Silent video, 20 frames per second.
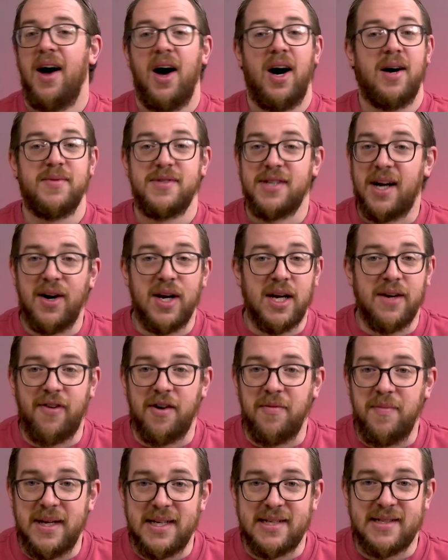I'm sorry if I
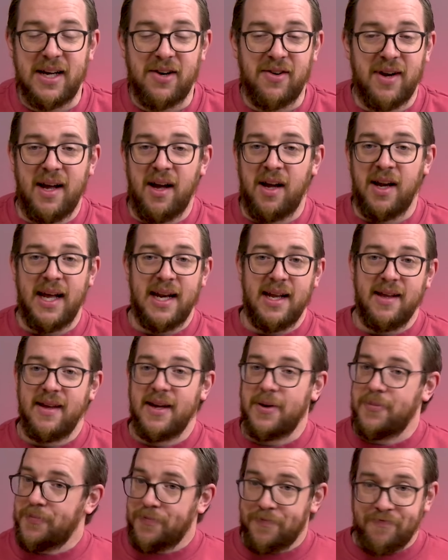missed out on
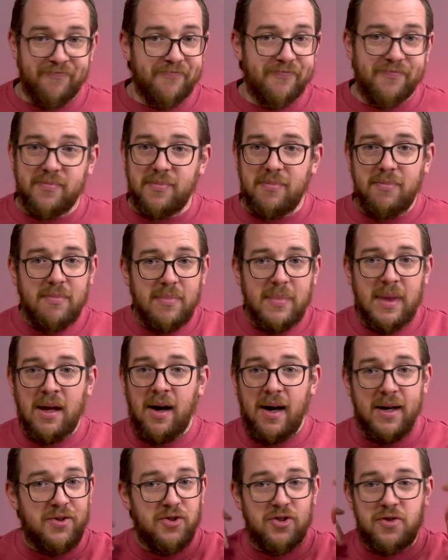anything.
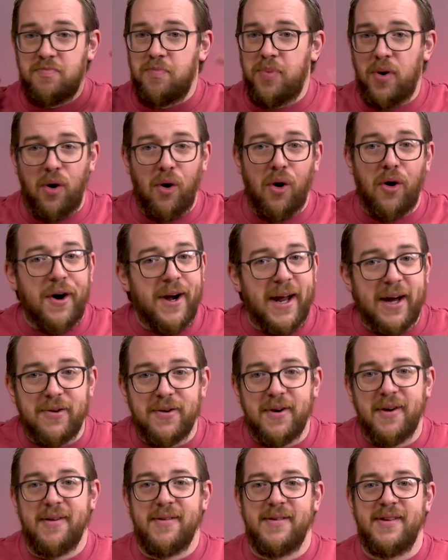I just poured
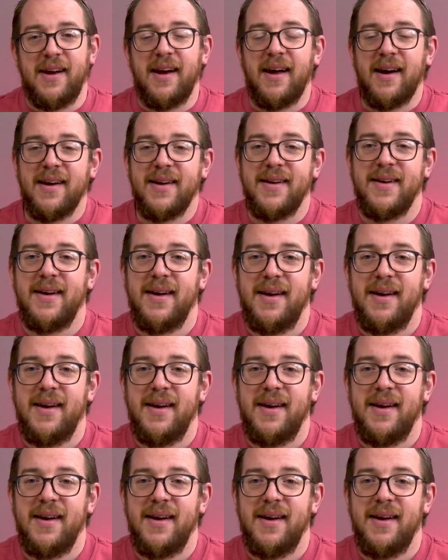out today.